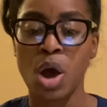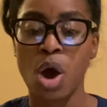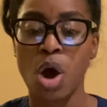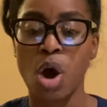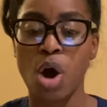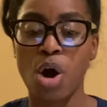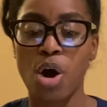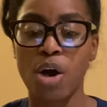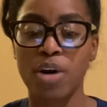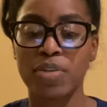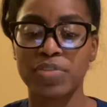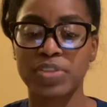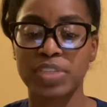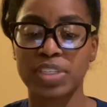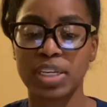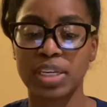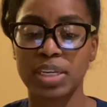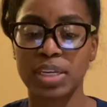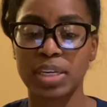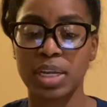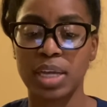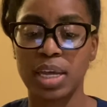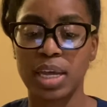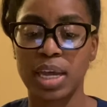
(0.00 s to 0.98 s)

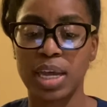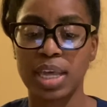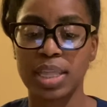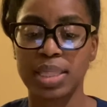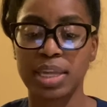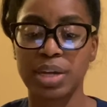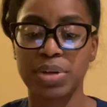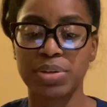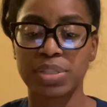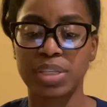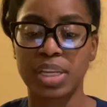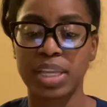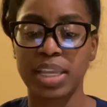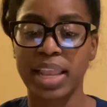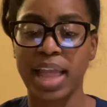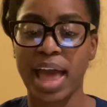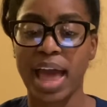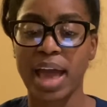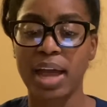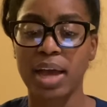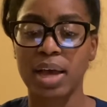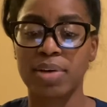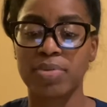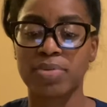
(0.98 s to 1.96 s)
Often, there is a
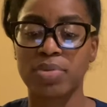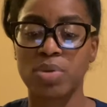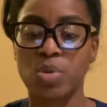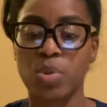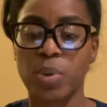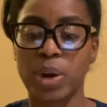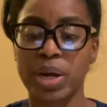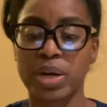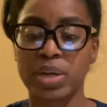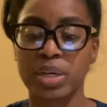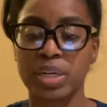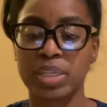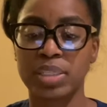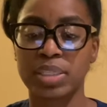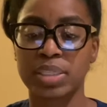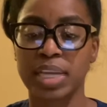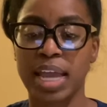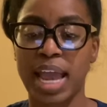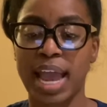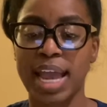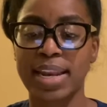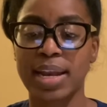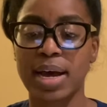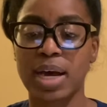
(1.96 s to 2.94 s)
lack of awareness
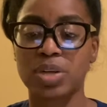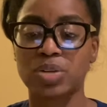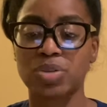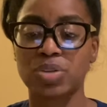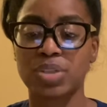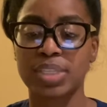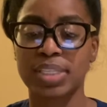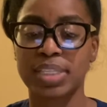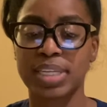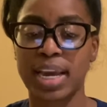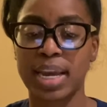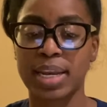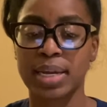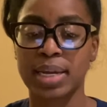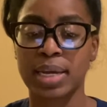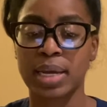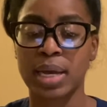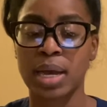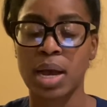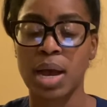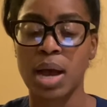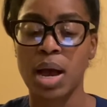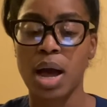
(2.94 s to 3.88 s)
and understanding